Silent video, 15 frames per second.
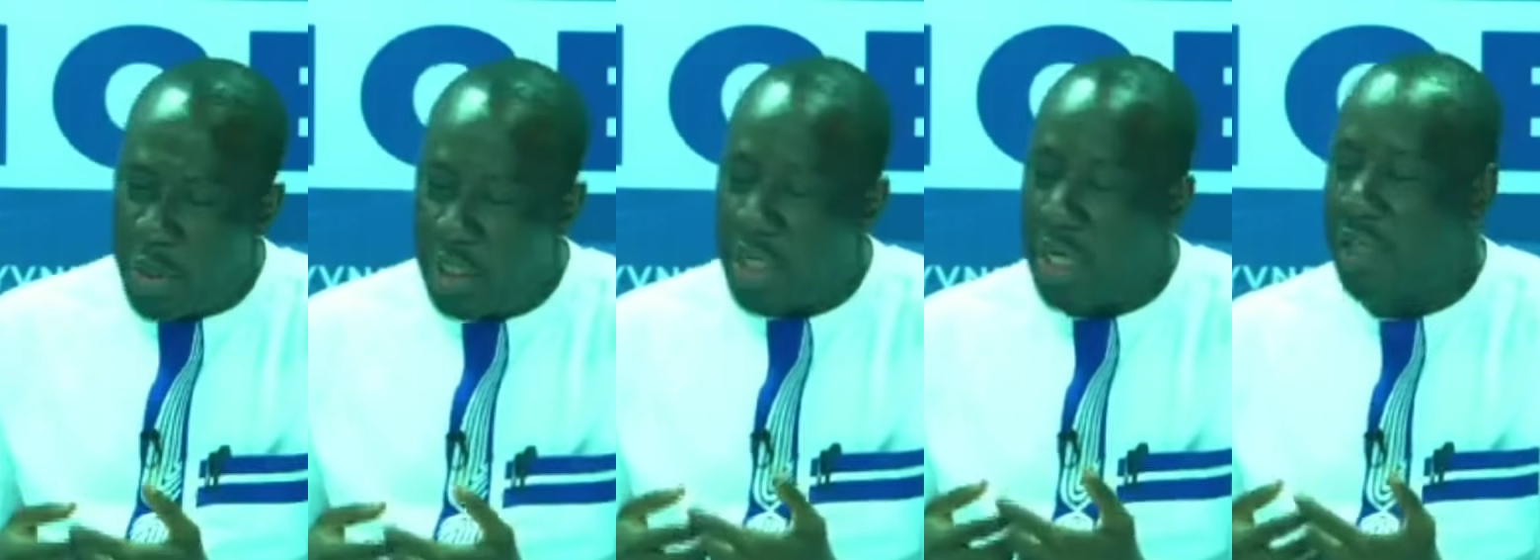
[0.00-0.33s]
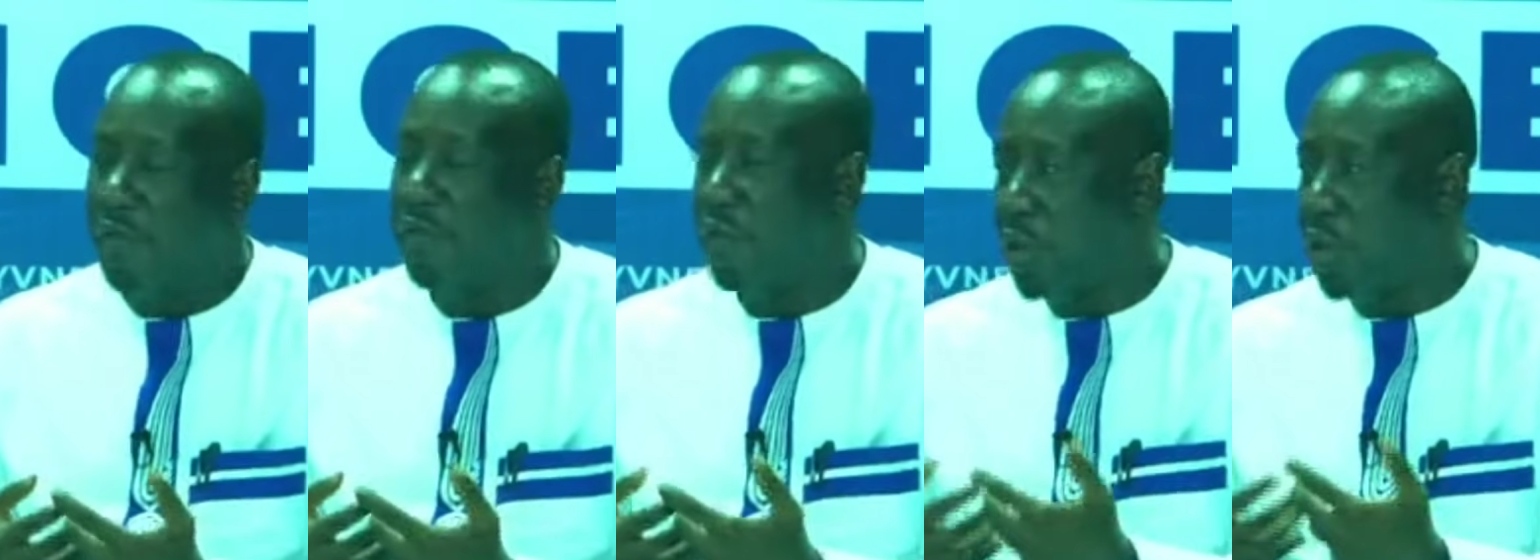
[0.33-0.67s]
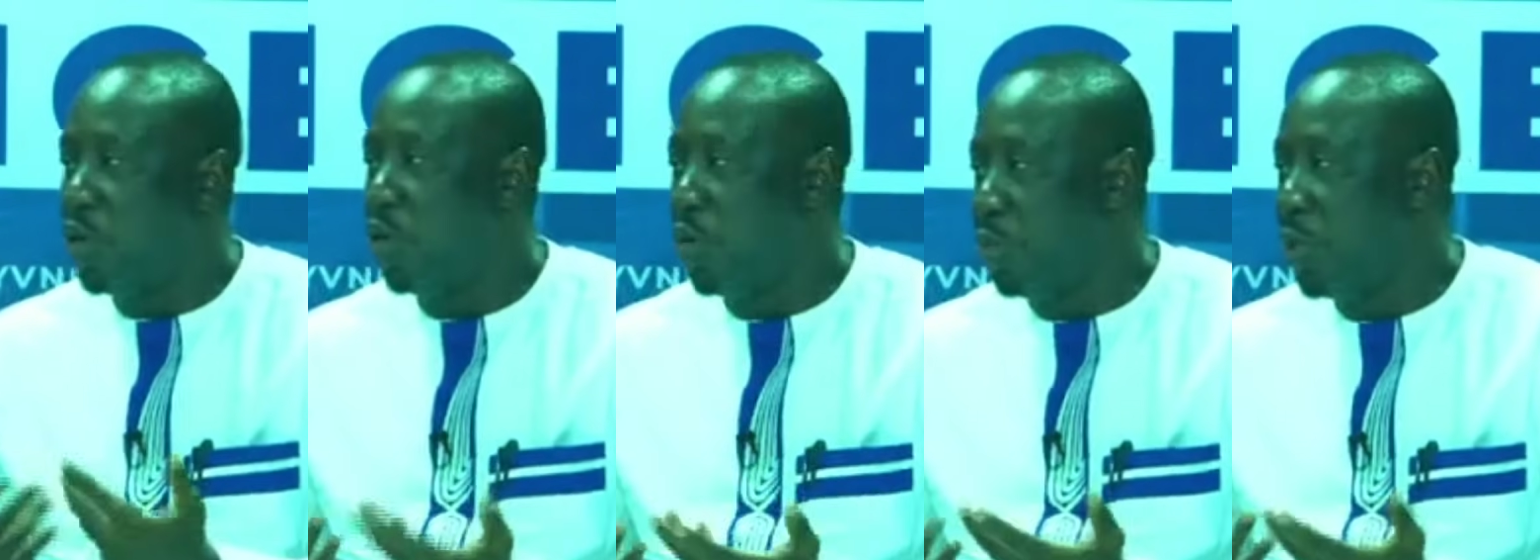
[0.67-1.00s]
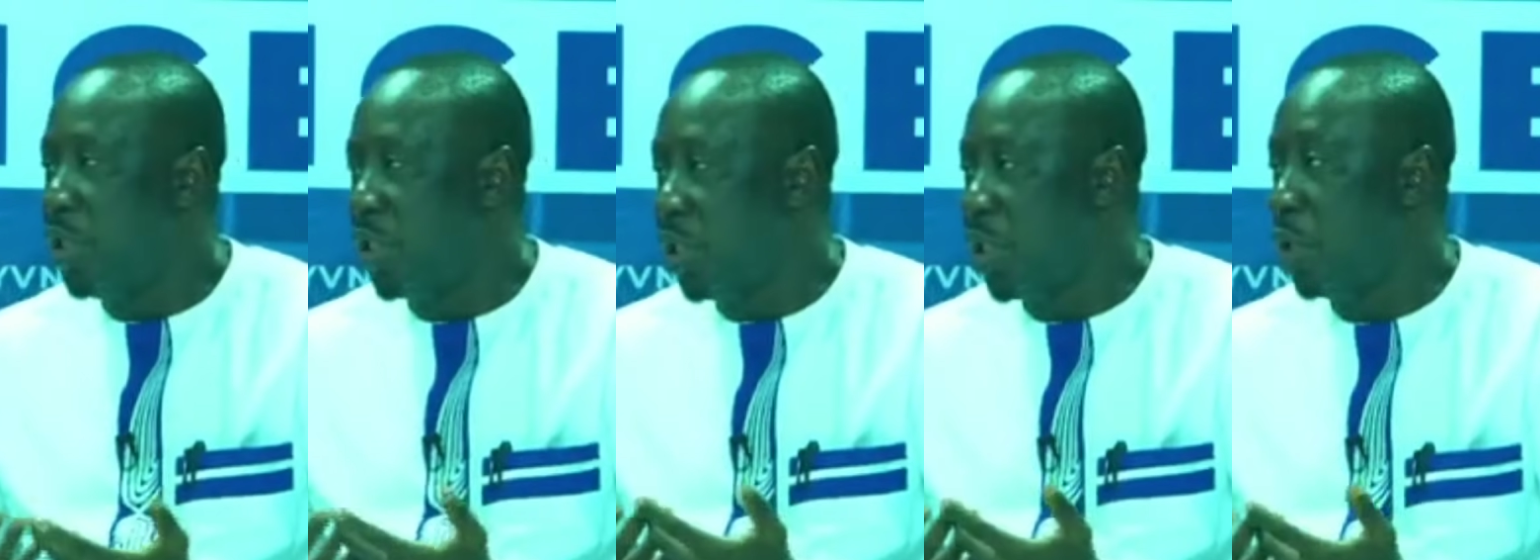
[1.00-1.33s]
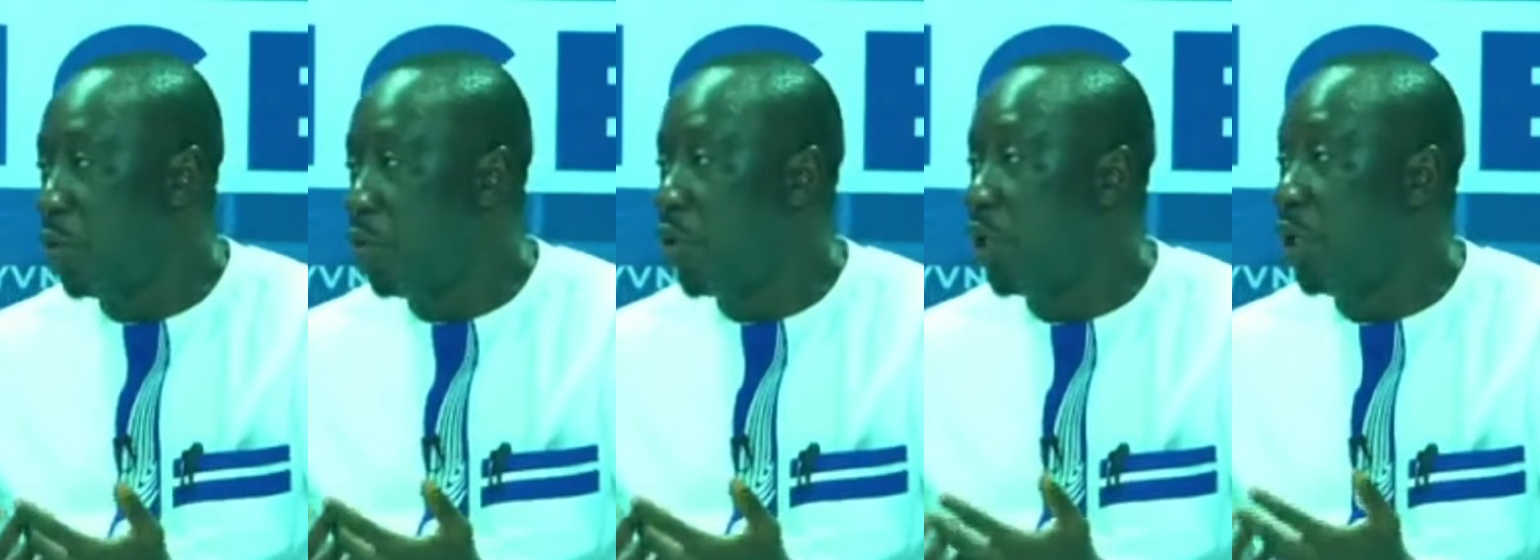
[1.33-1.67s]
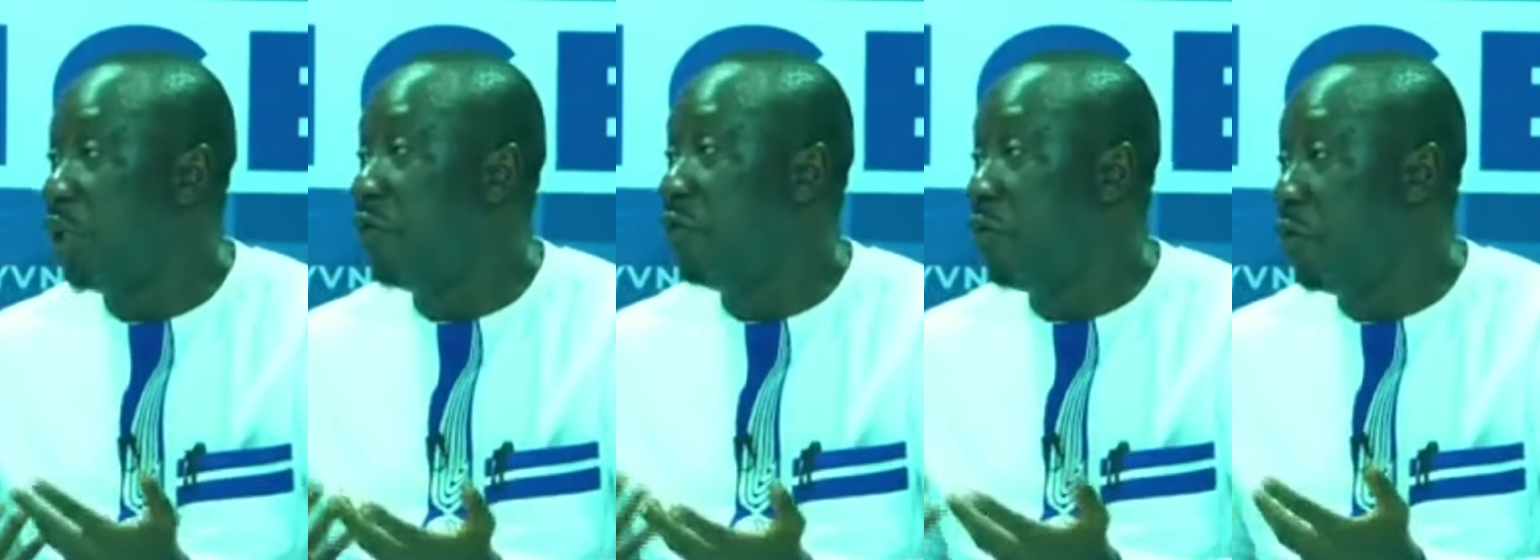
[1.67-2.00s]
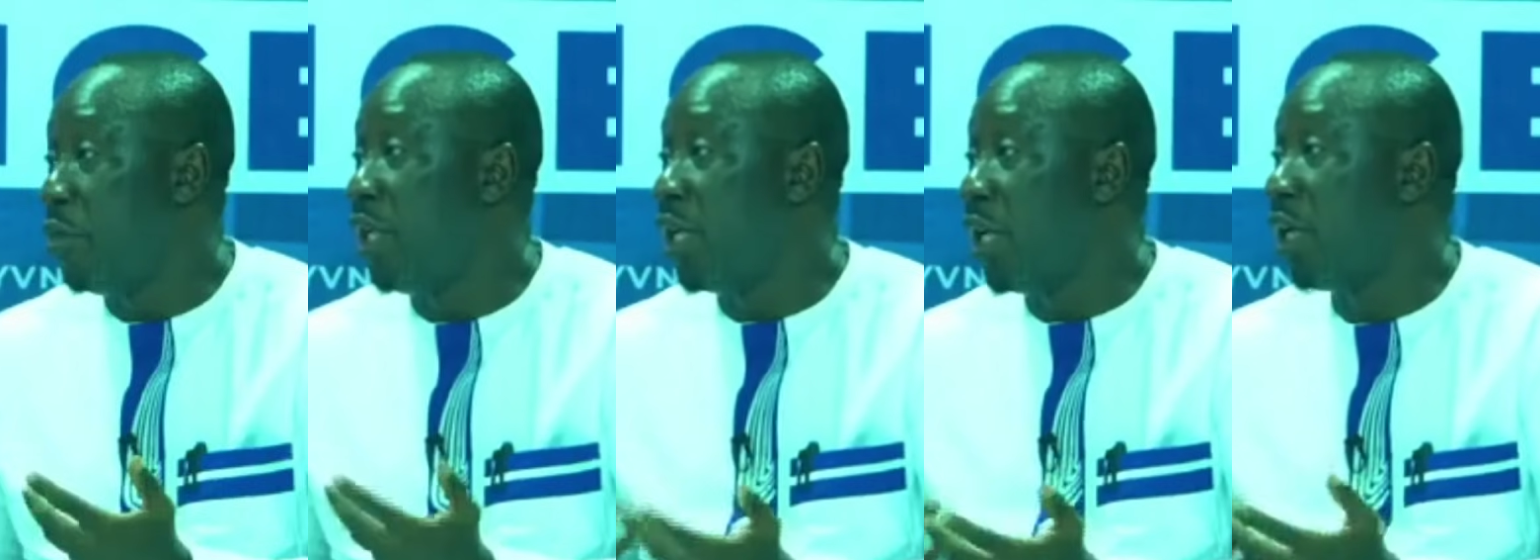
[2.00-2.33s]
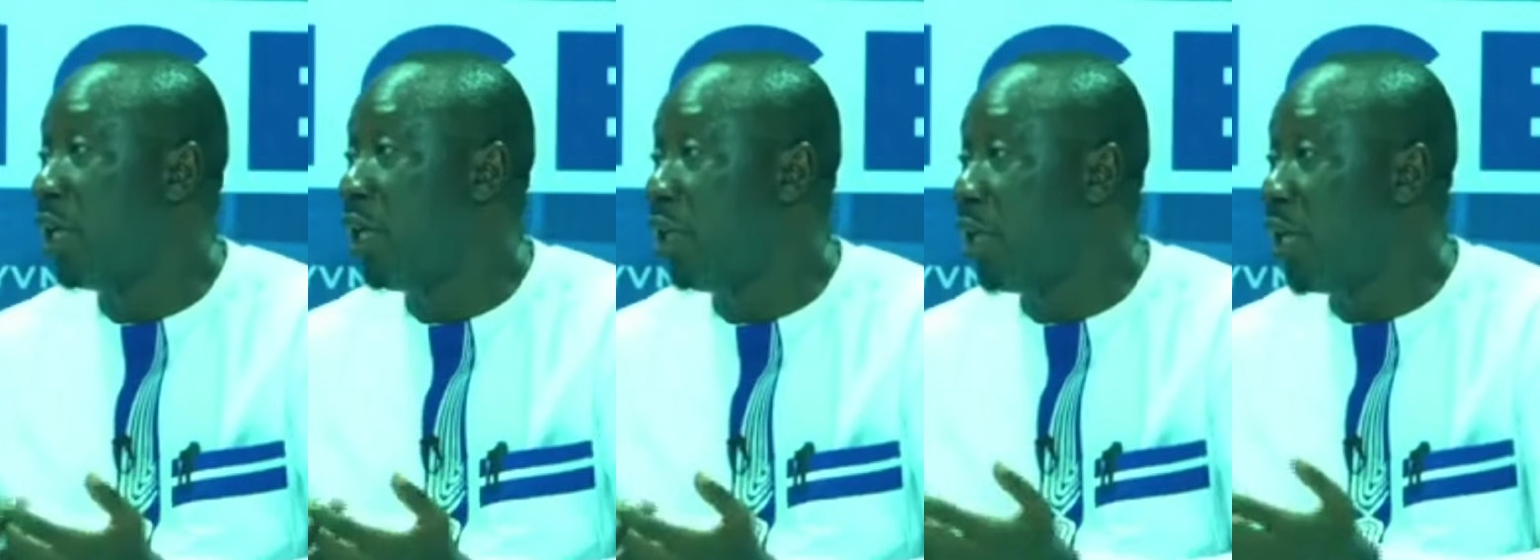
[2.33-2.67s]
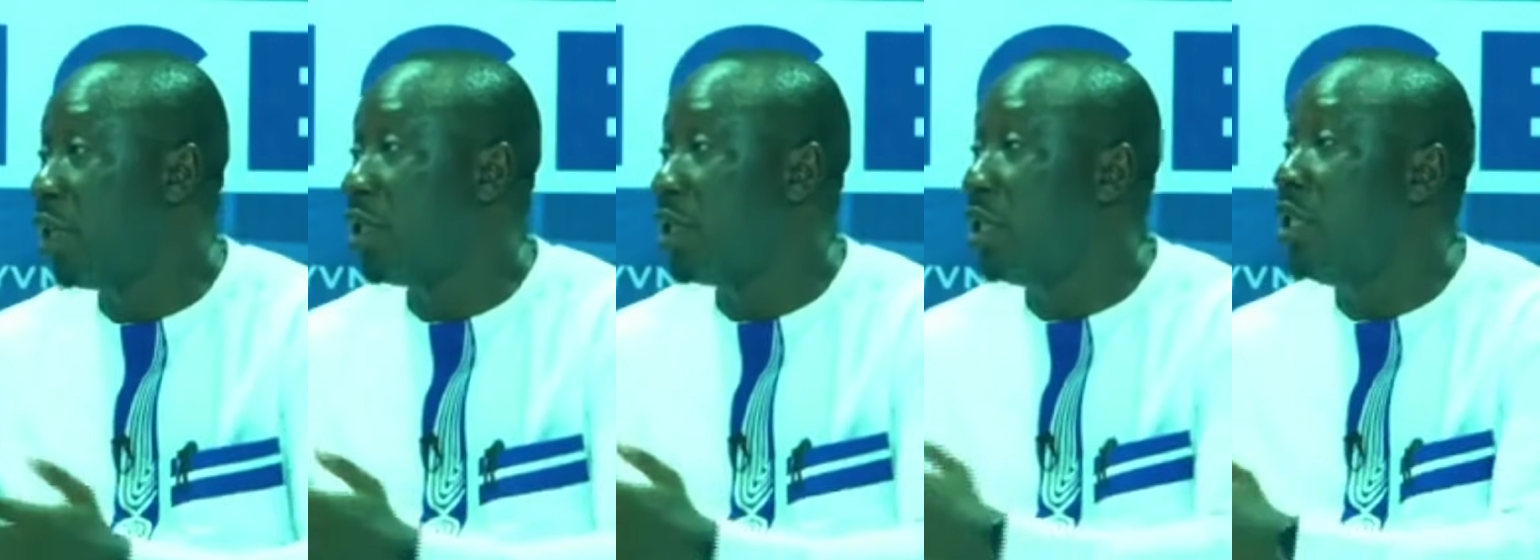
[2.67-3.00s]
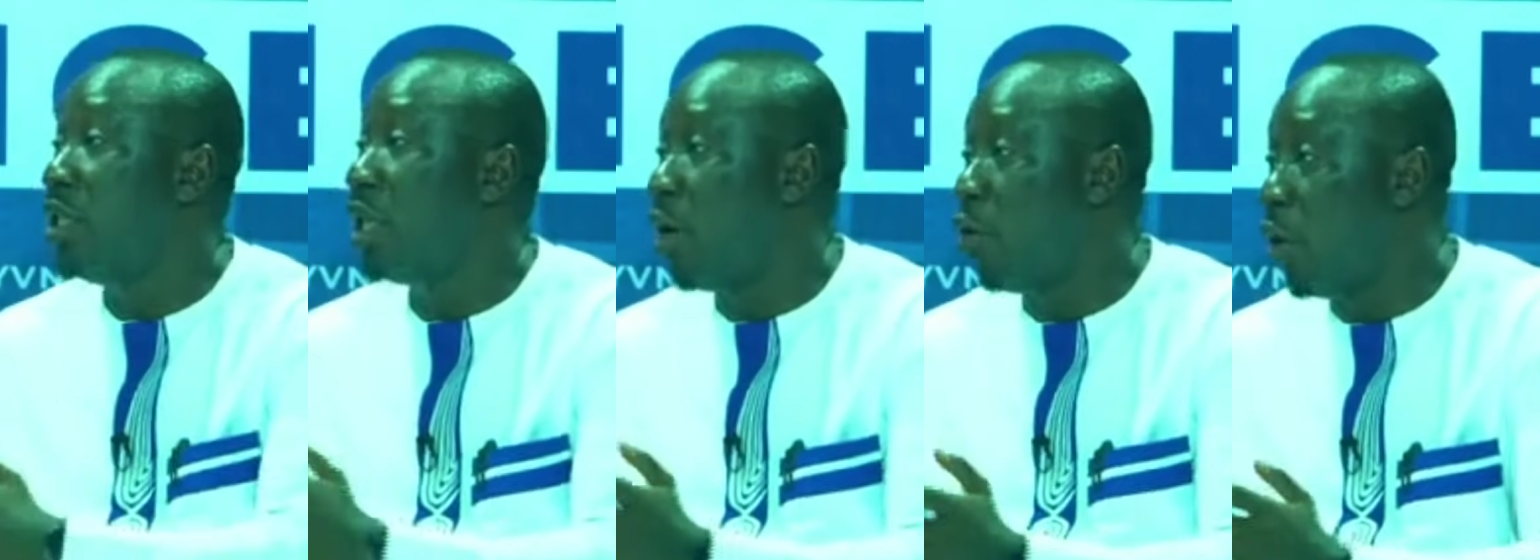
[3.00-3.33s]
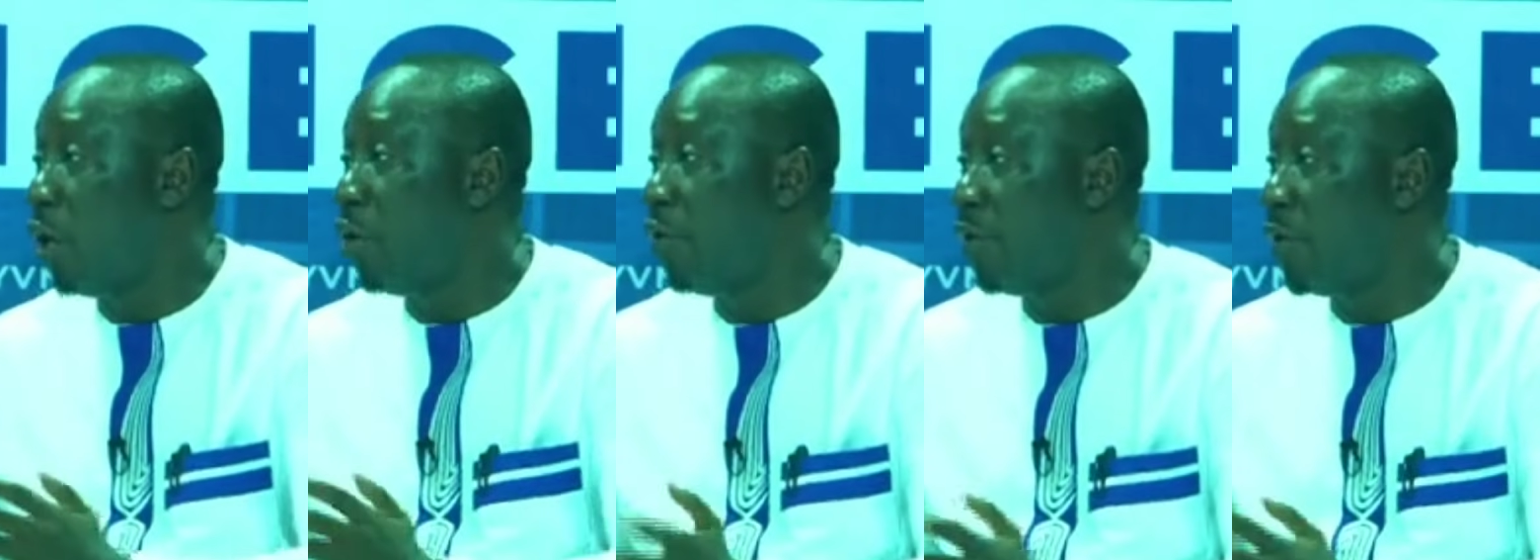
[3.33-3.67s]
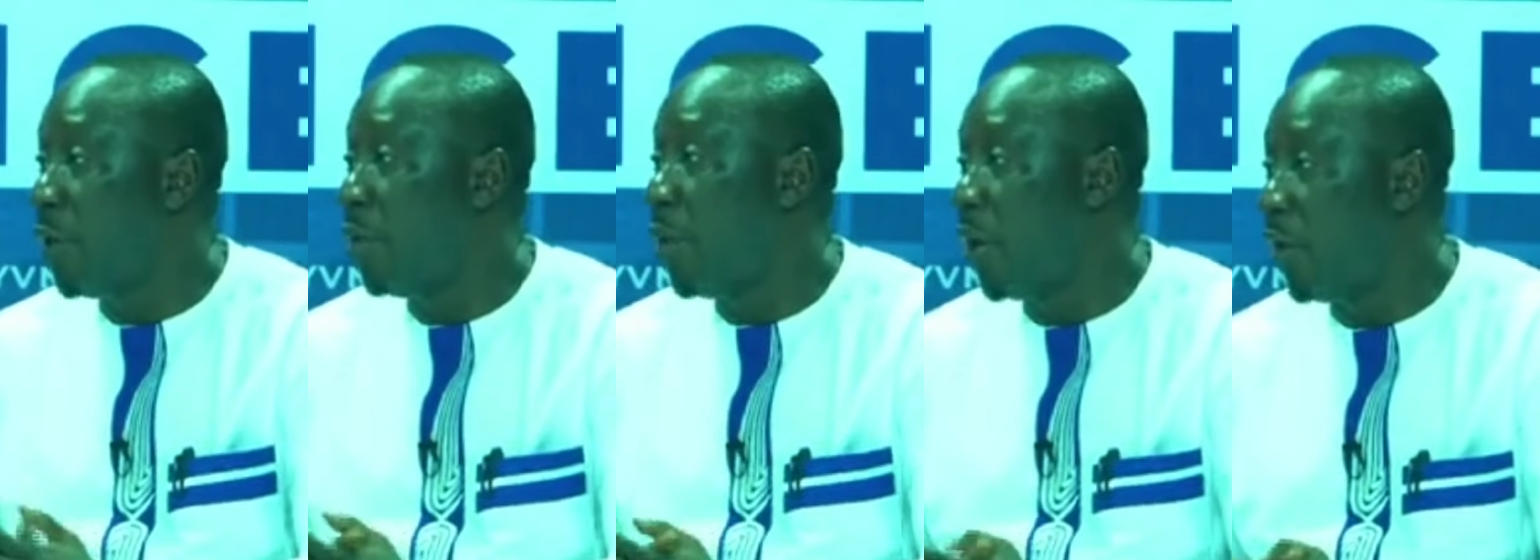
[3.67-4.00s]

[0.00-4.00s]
the opening ceremony, if we've been there, get either one of them around.